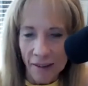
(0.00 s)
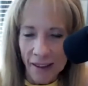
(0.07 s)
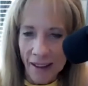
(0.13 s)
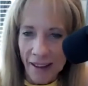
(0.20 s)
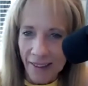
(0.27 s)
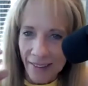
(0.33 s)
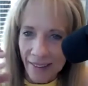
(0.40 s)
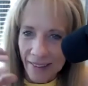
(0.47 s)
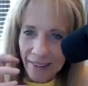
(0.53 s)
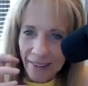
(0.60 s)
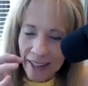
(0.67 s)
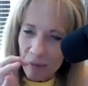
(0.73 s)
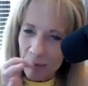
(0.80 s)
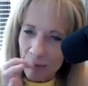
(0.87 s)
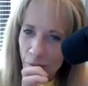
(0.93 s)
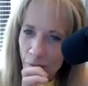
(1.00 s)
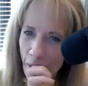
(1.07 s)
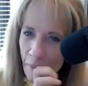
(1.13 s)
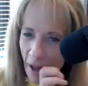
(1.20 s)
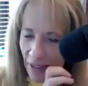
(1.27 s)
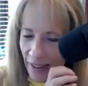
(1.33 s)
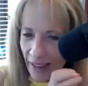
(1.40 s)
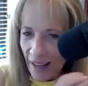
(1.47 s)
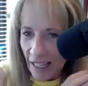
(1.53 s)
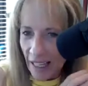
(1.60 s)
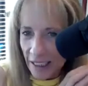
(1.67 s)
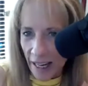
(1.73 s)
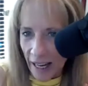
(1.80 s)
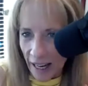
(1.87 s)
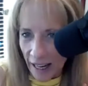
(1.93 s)
literally from about the
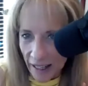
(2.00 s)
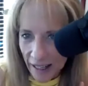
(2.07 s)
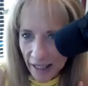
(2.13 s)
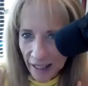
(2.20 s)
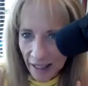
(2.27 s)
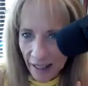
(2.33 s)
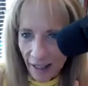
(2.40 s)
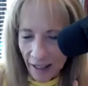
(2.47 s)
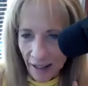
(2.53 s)
age 80,